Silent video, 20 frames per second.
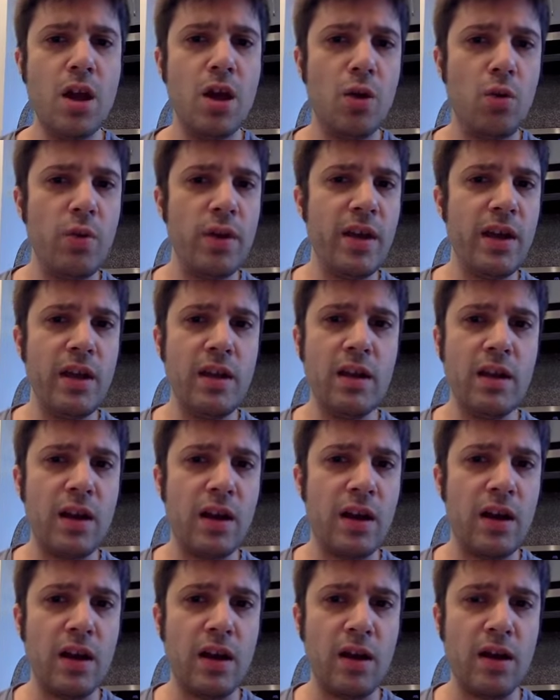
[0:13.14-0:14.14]
We
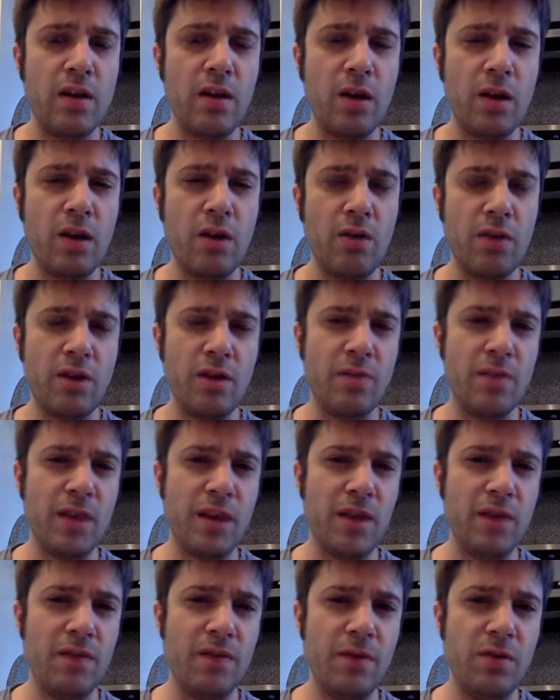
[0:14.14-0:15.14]
are going to make
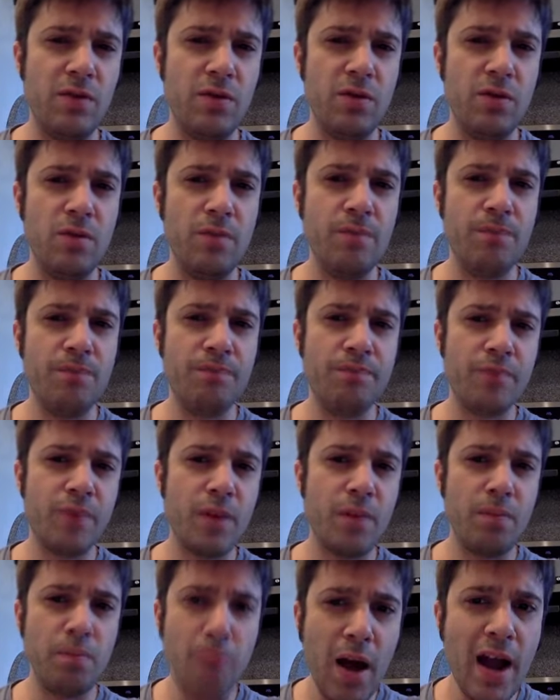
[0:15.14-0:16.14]
a few
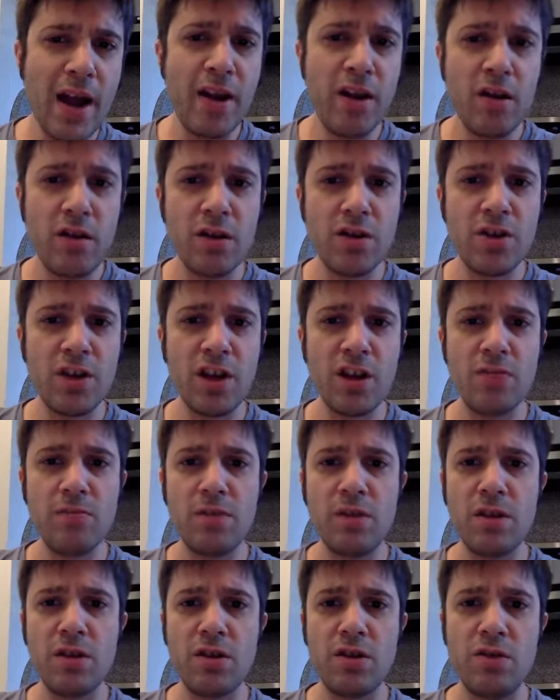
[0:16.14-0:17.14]
minor
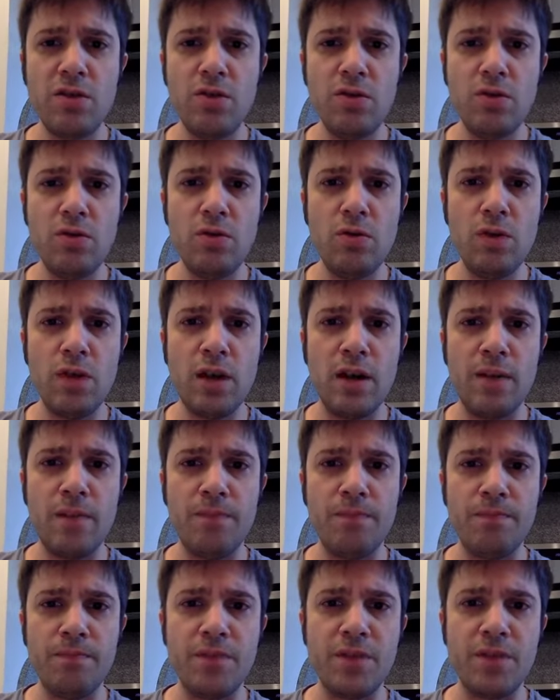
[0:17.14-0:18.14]
adjustments to
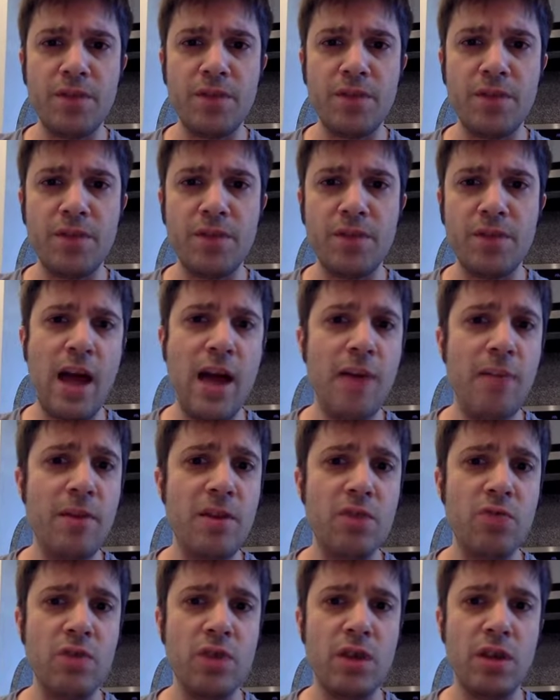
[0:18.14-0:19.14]
today's lab
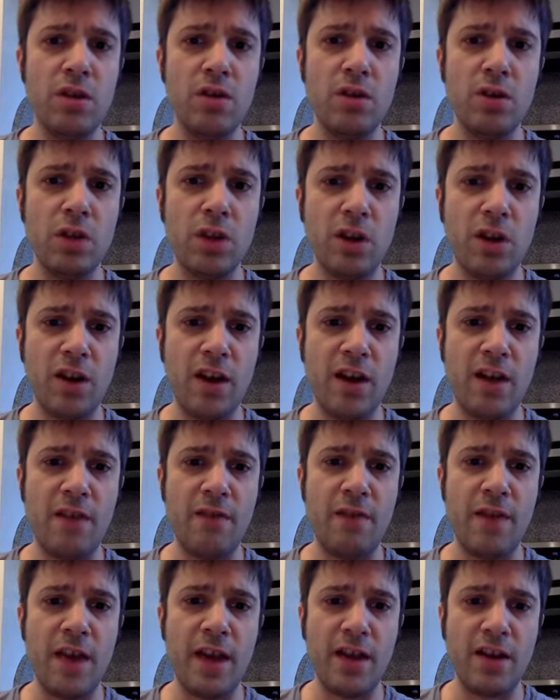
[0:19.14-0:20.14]
as we no longer have
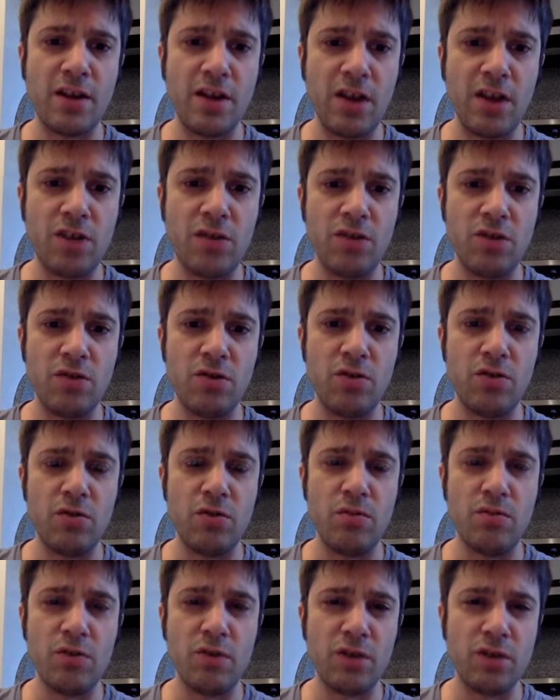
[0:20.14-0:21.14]
access to
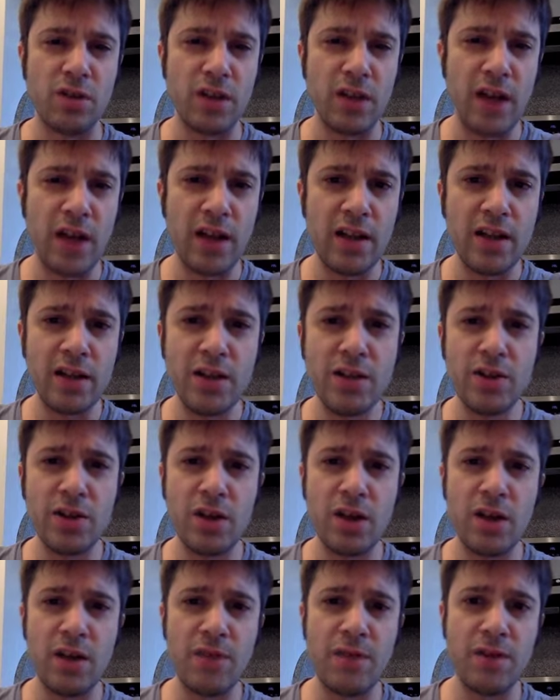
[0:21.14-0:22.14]
Brooklyn College
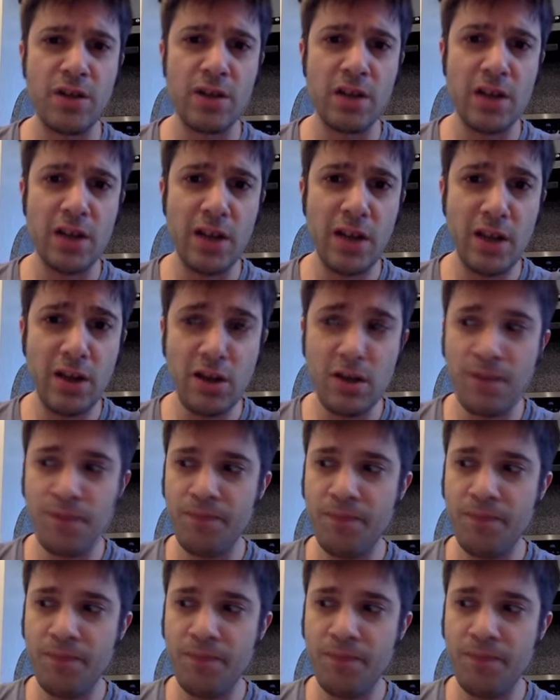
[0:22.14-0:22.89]
facilities.